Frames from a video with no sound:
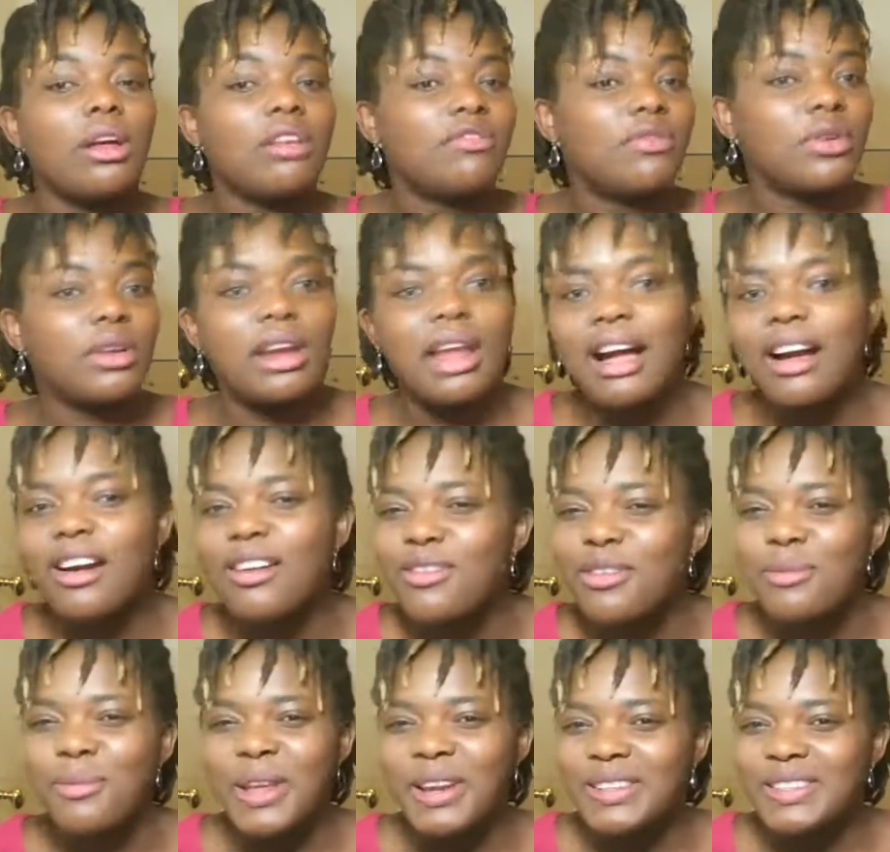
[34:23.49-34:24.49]
for lack of a
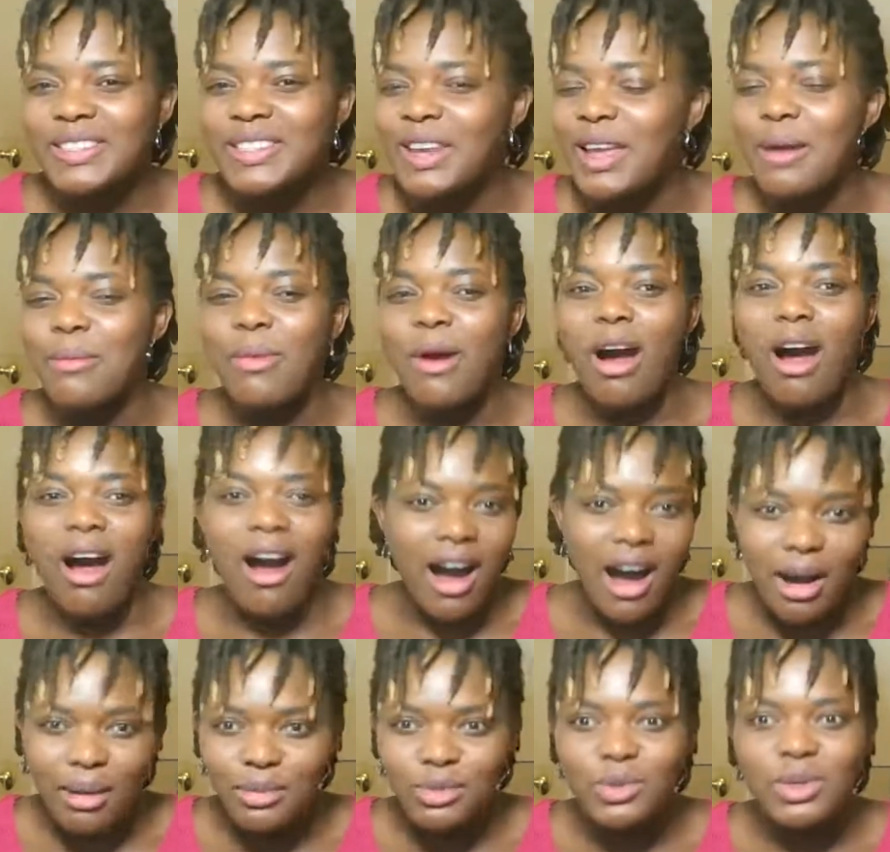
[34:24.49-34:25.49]
better term,
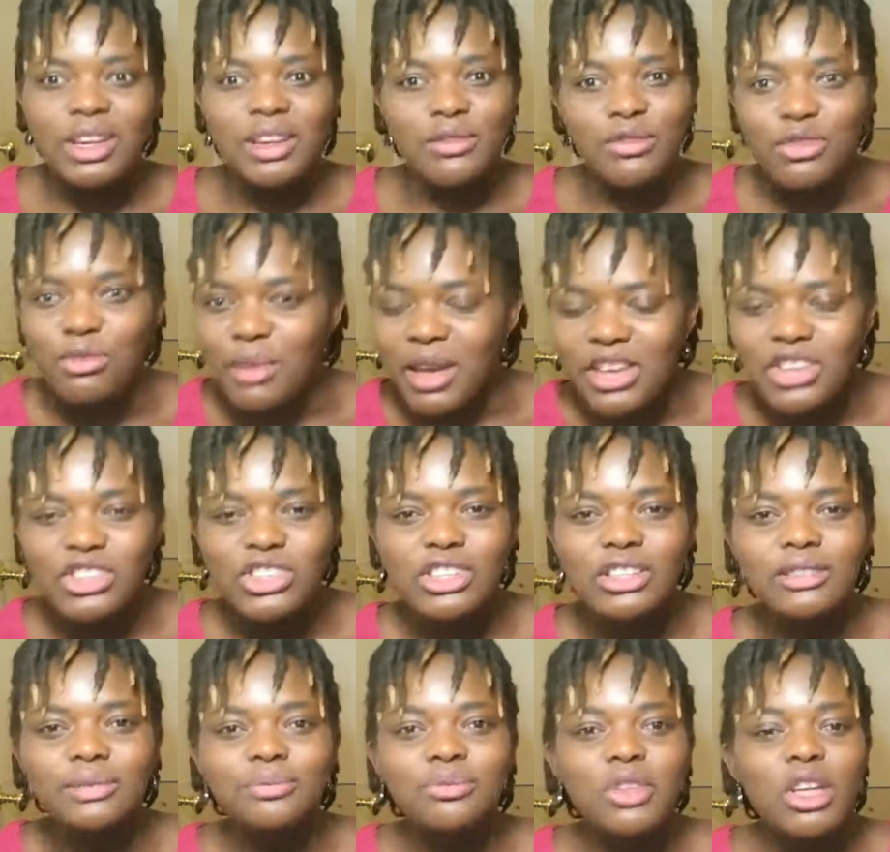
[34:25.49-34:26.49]
armed with
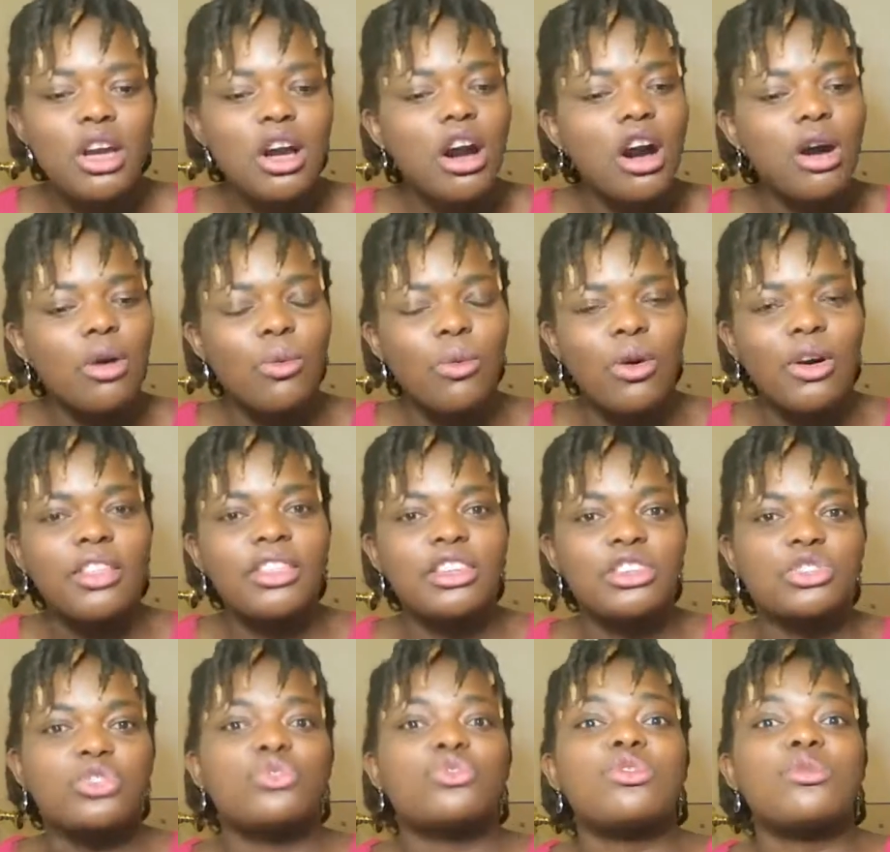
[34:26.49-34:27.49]
information on what
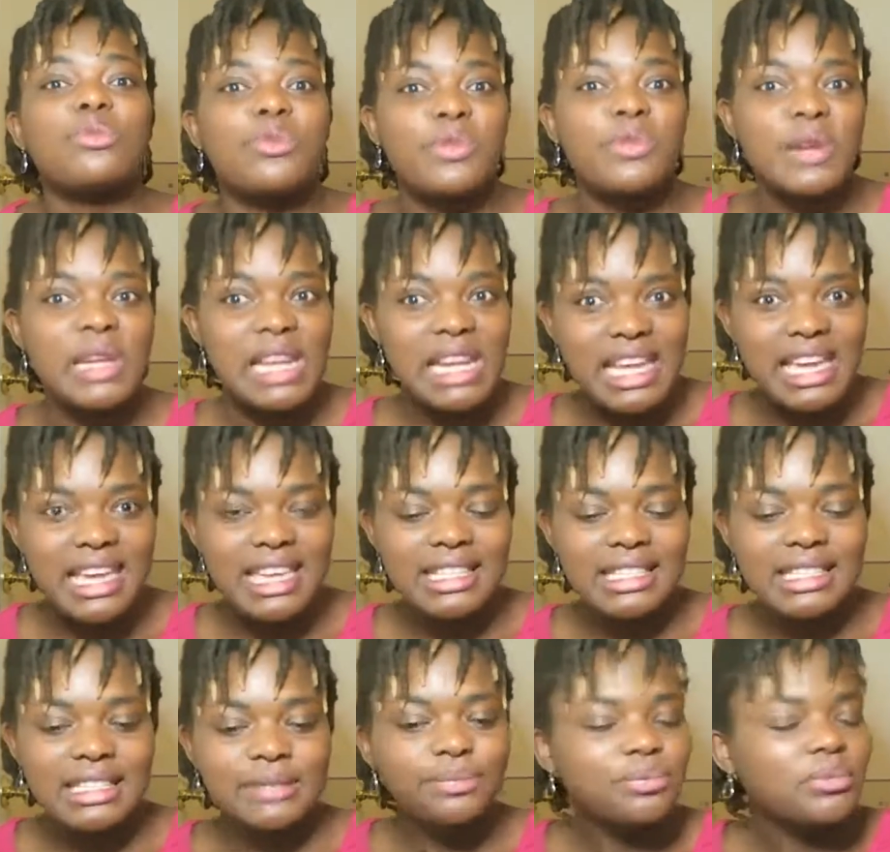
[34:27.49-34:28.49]
this group really
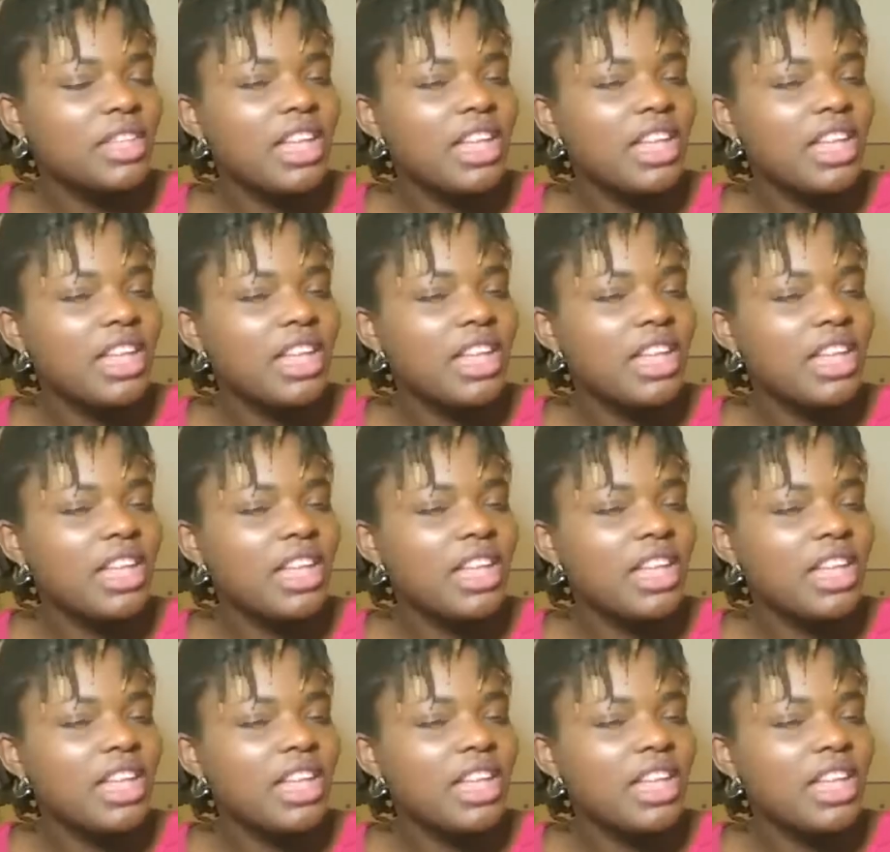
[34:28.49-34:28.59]
is.